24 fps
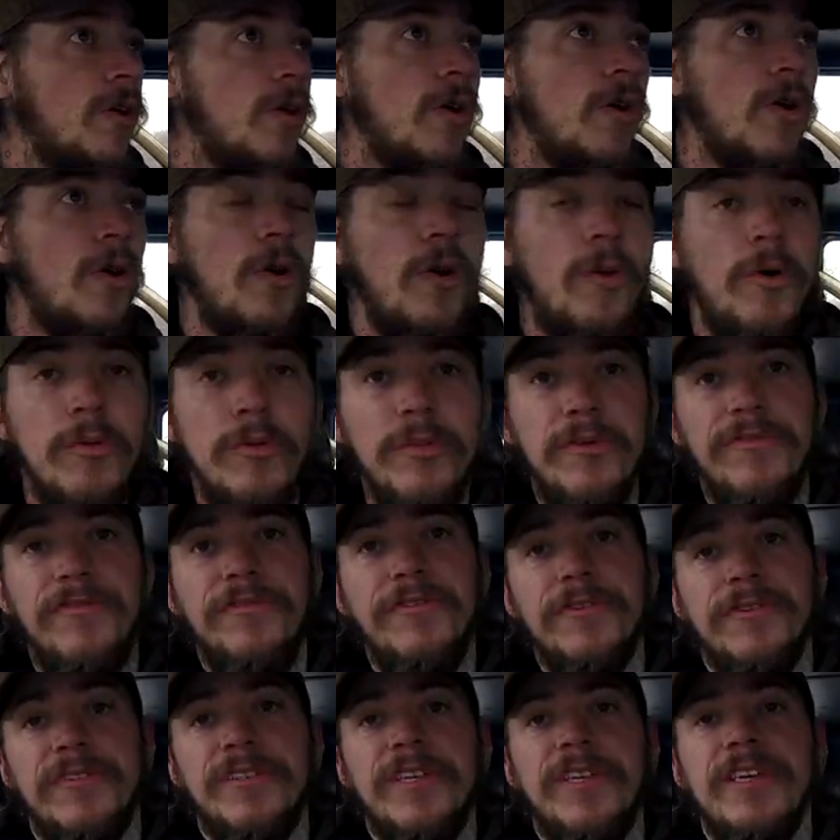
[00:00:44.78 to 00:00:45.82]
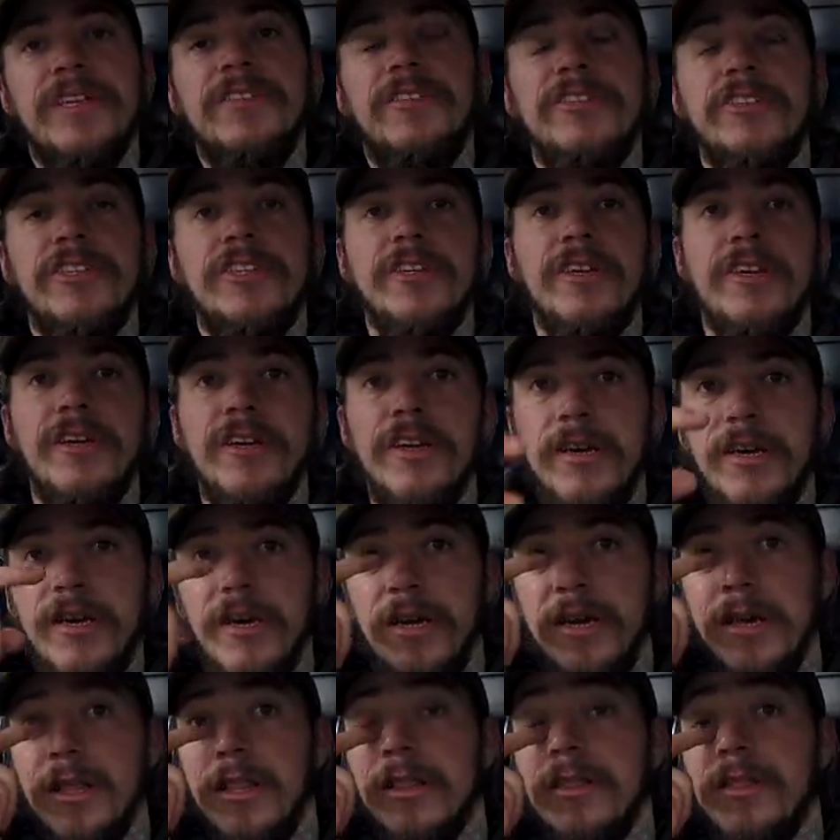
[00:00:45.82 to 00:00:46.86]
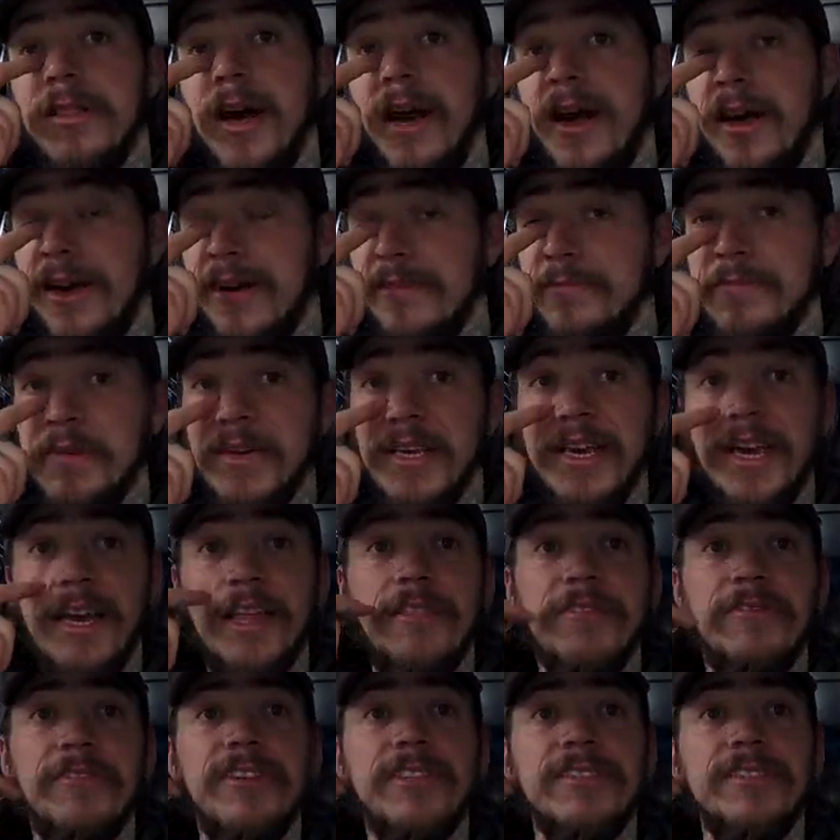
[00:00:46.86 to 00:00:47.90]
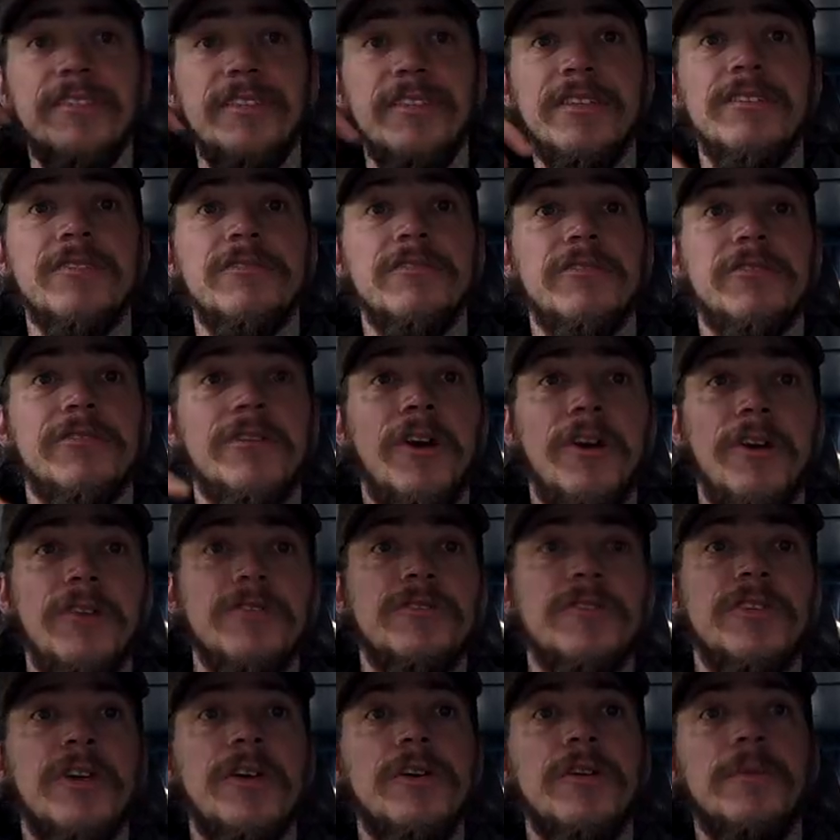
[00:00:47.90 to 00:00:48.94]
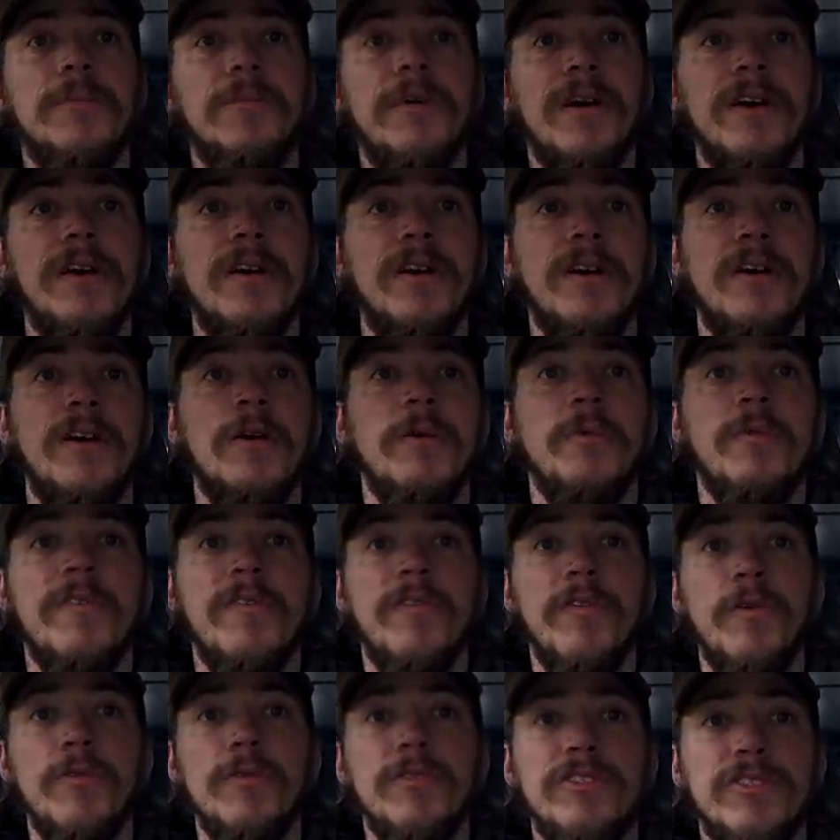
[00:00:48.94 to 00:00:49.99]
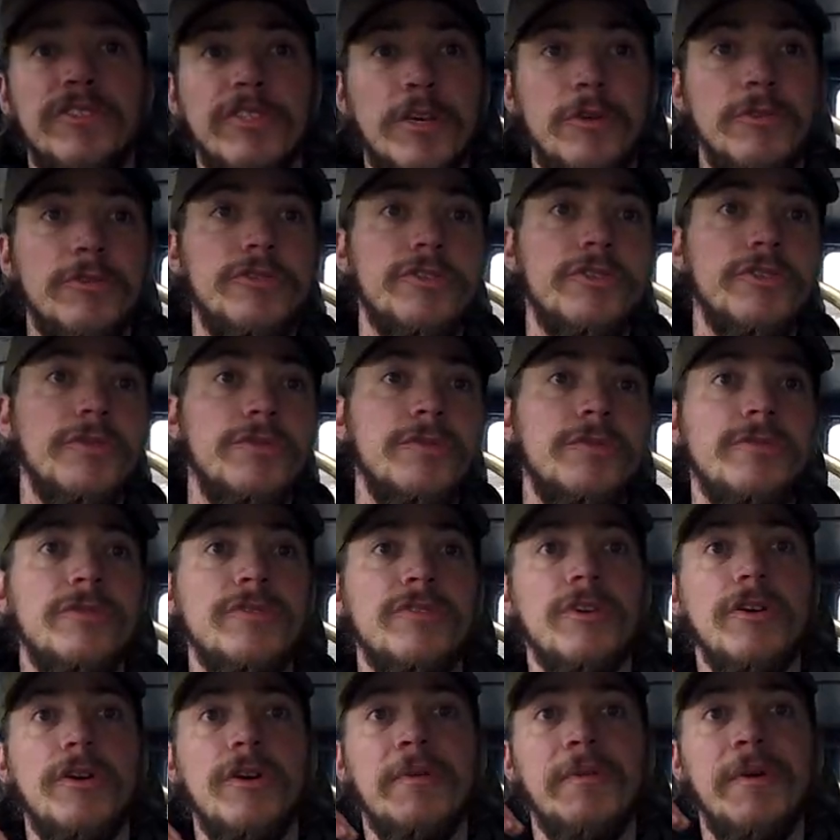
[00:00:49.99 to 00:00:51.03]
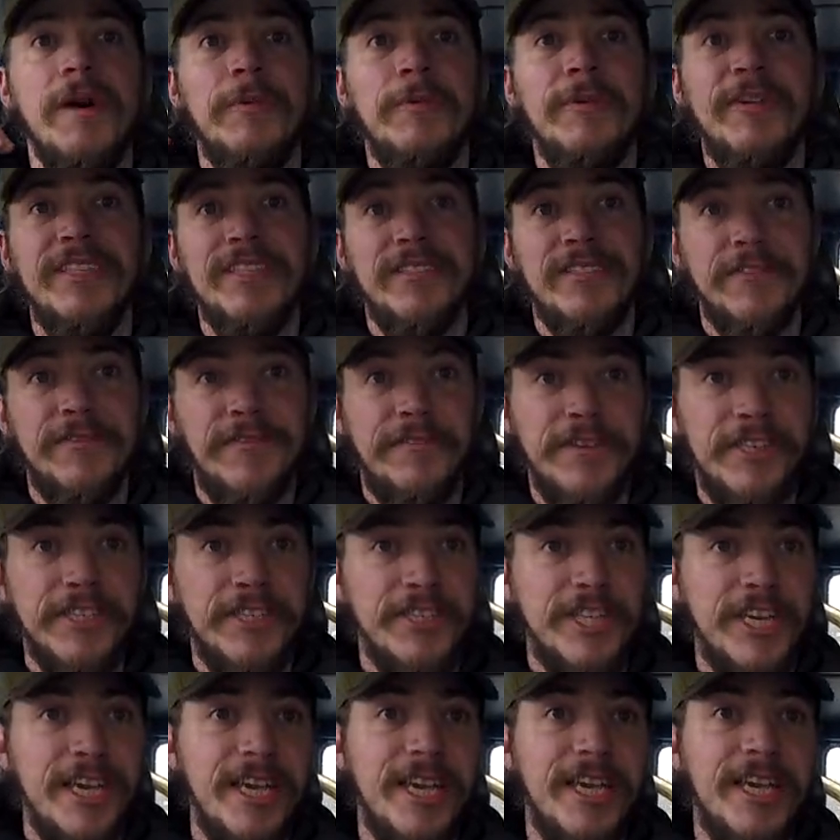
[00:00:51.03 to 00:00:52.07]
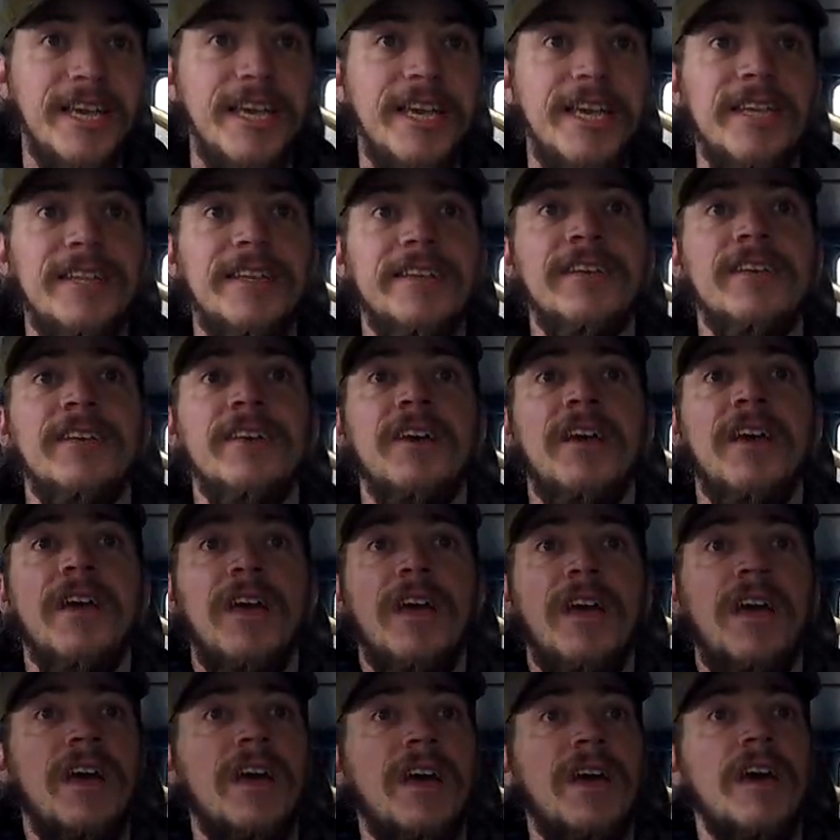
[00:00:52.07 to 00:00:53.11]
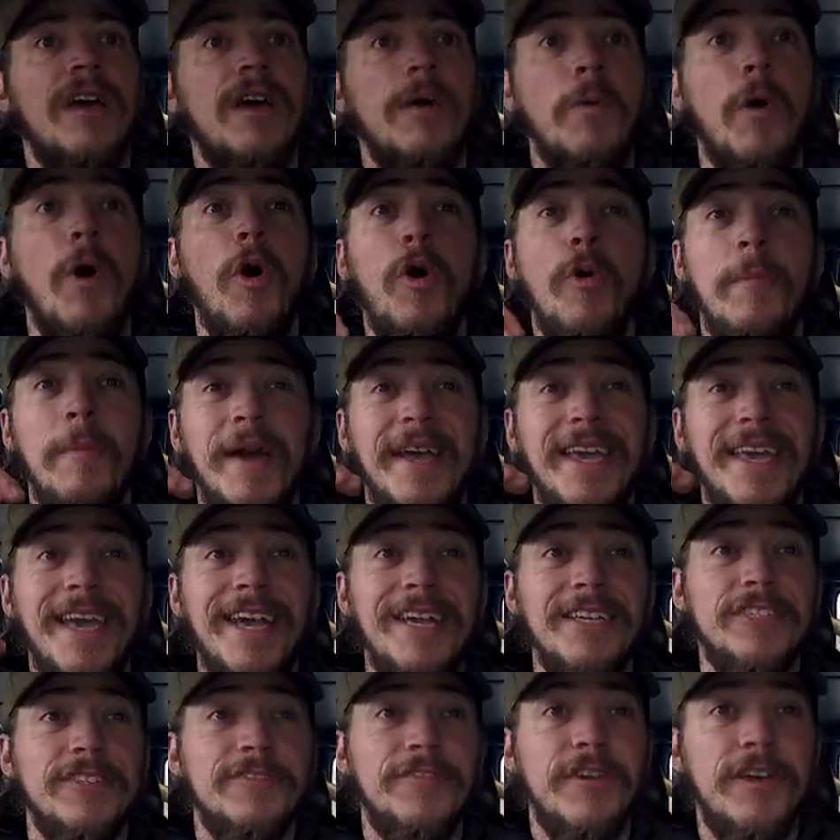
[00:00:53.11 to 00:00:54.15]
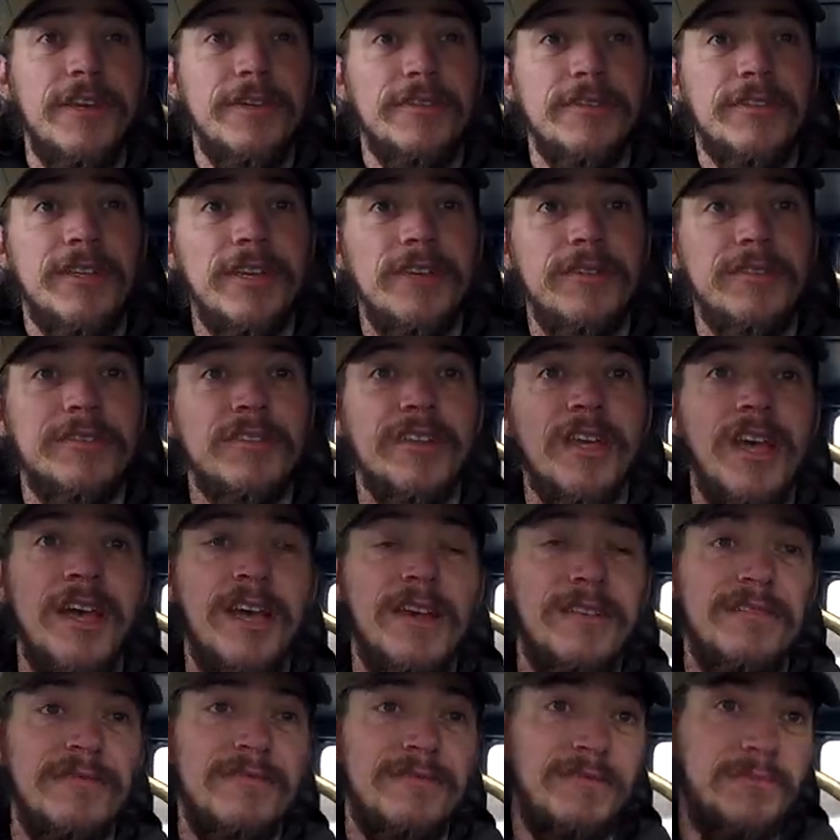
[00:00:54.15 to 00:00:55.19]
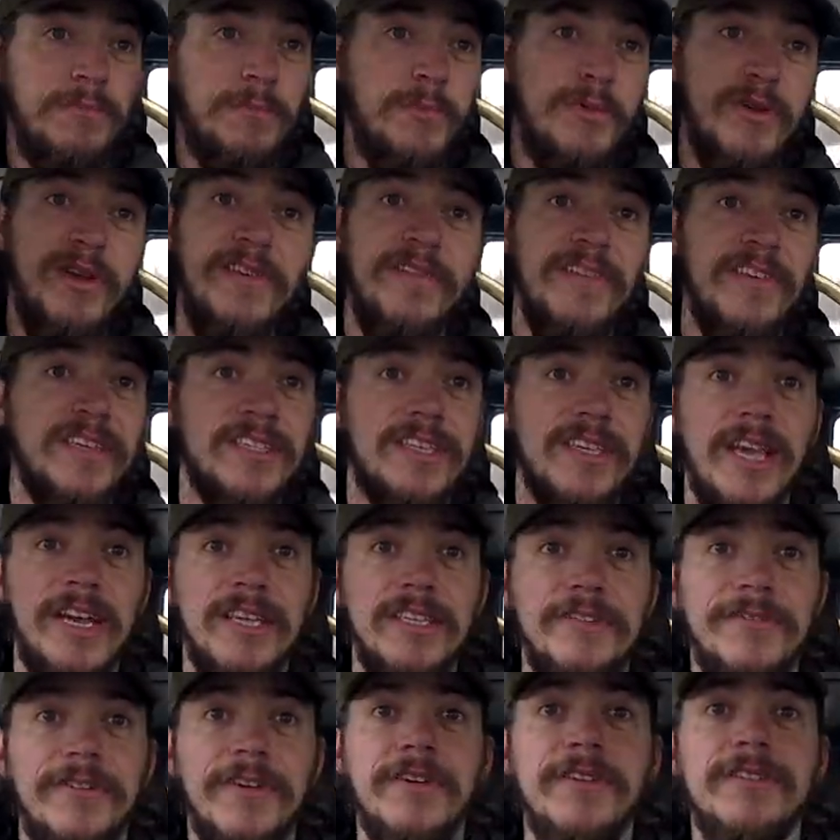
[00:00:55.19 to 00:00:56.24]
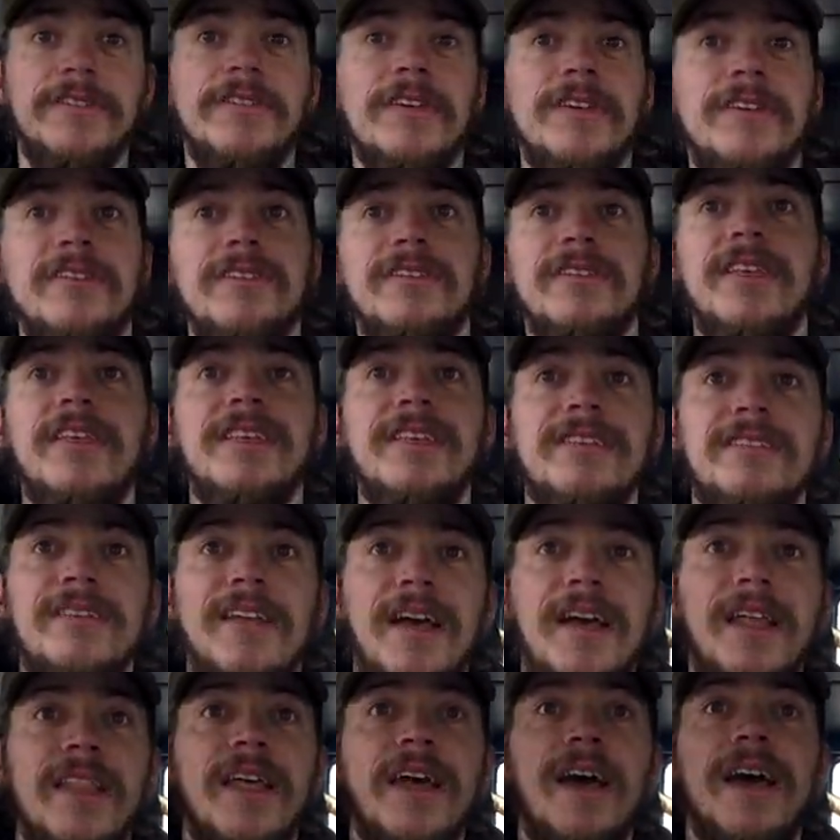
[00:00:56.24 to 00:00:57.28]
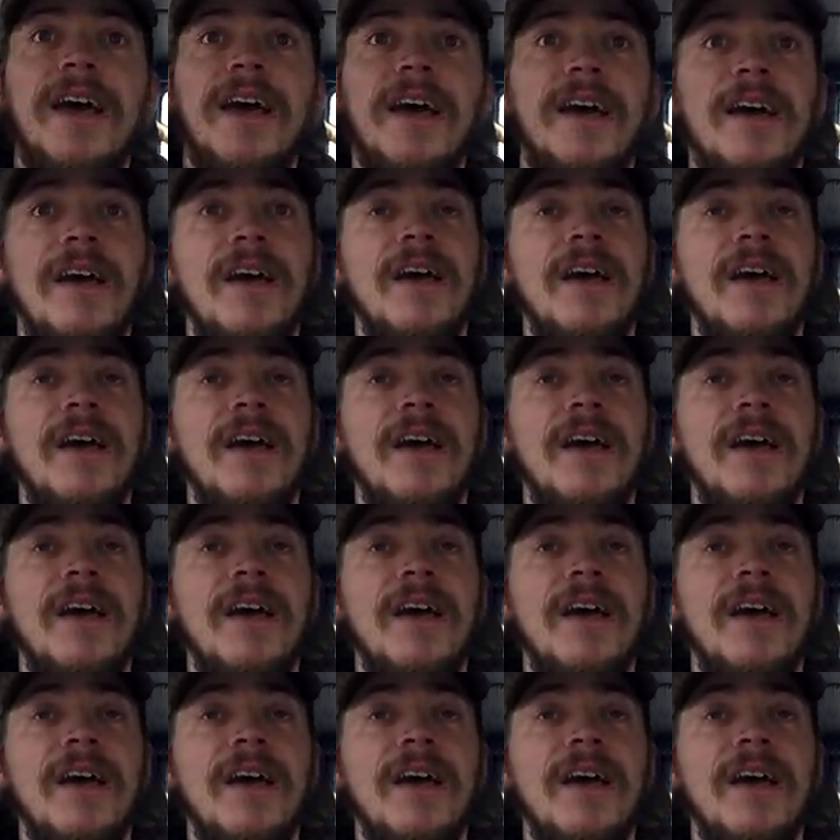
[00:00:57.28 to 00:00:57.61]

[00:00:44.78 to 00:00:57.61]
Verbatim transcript: all the footage that I have been gathering since October with all the socials, all my winter fishing, um, all my catch photos, uh, previous catch photos, things like that.